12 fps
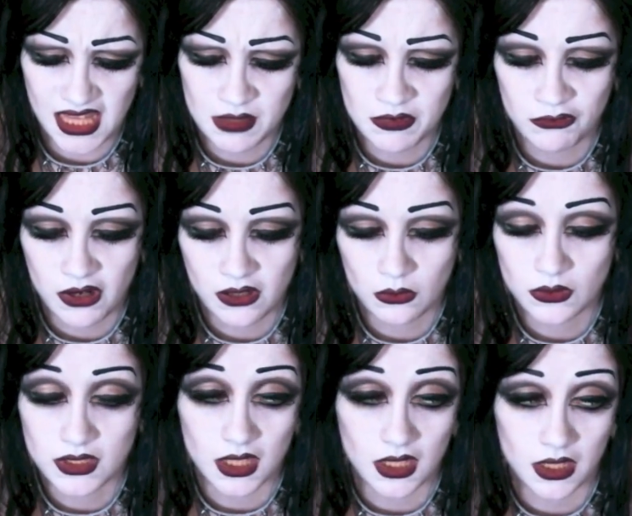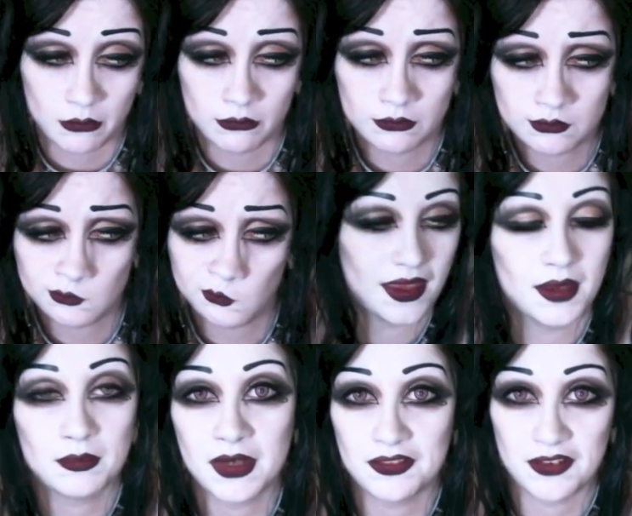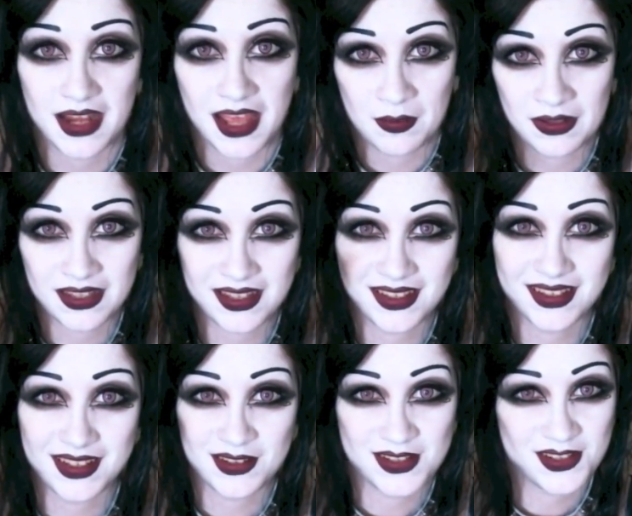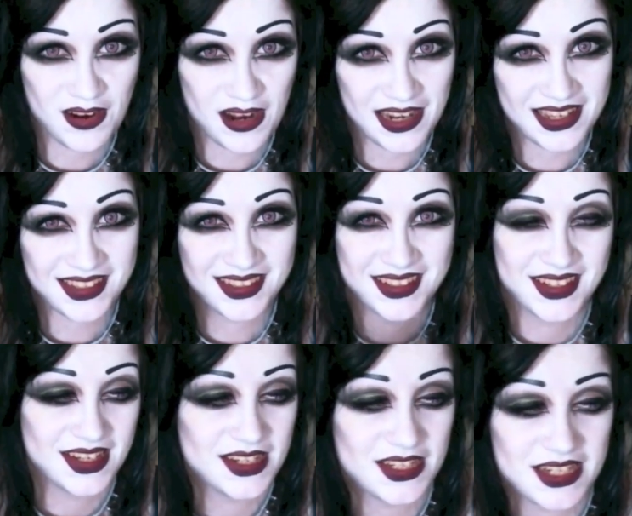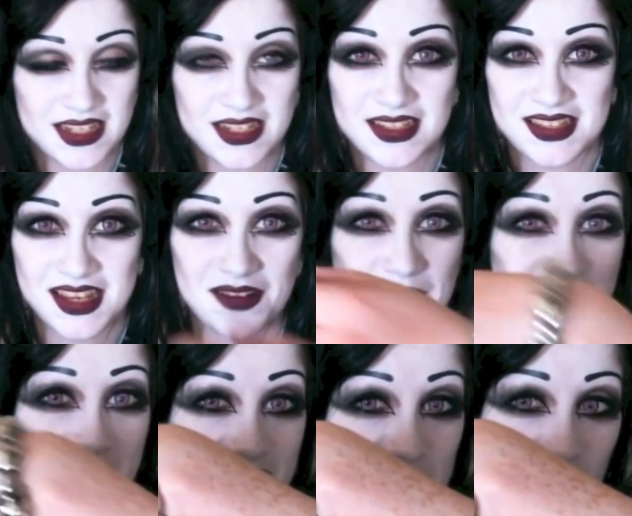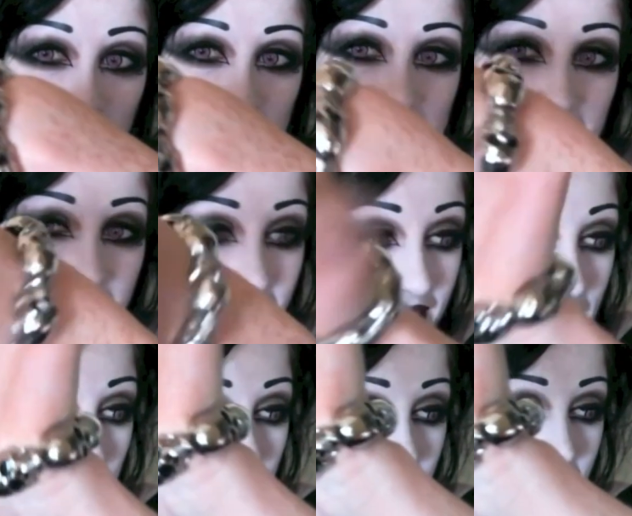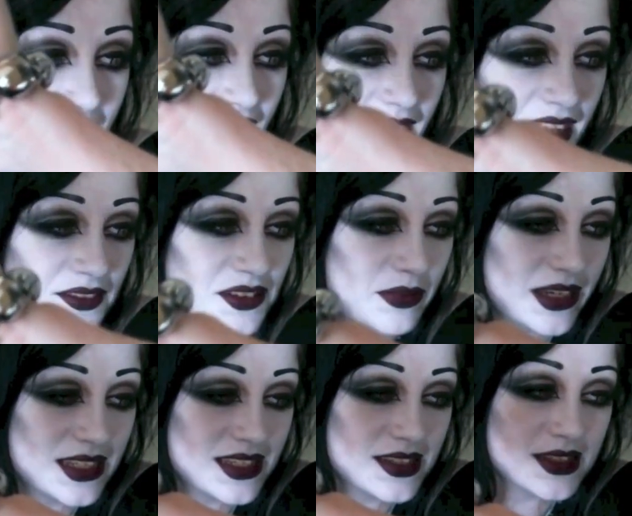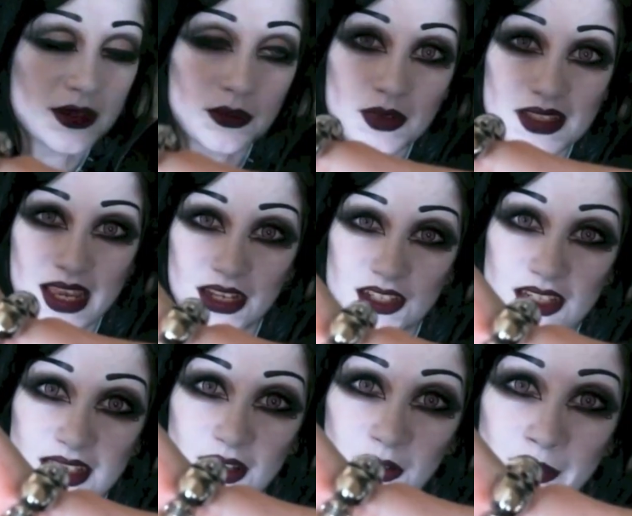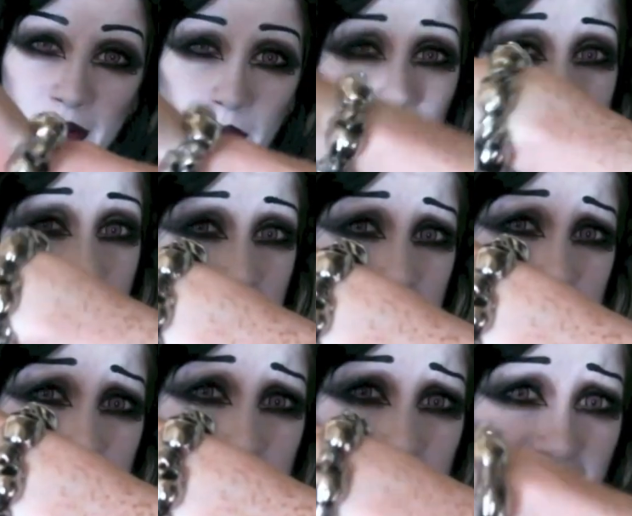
ate them in record time. My friend Emily in Australia, she sent me this bracelet, which I love to pieces. It was actually on my wish list.